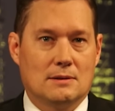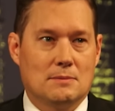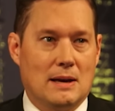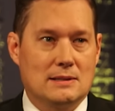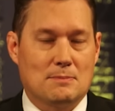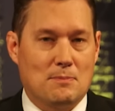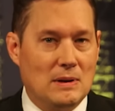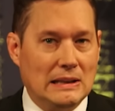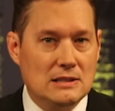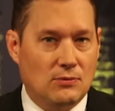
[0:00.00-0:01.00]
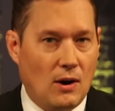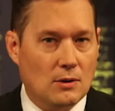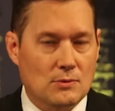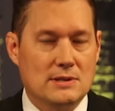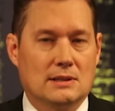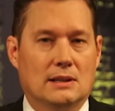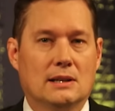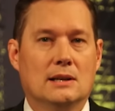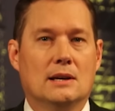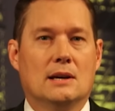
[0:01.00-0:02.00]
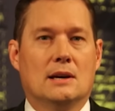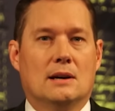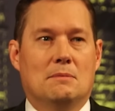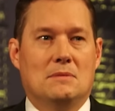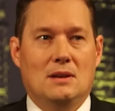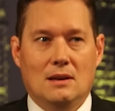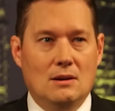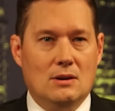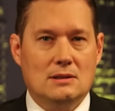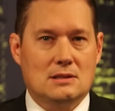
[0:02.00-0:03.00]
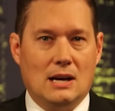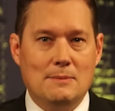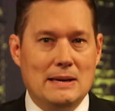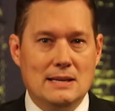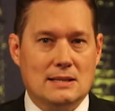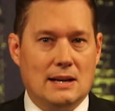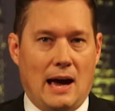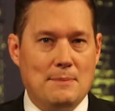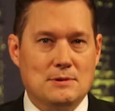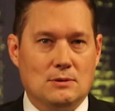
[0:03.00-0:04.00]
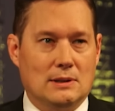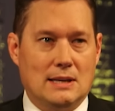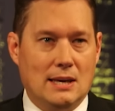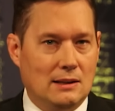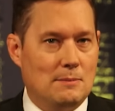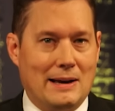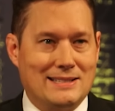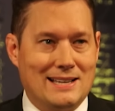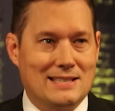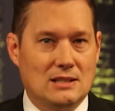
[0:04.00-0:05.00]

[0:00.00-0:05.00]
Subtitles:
has at least fought recently. You could tell me he's going to absolutely kill Mike Tyson.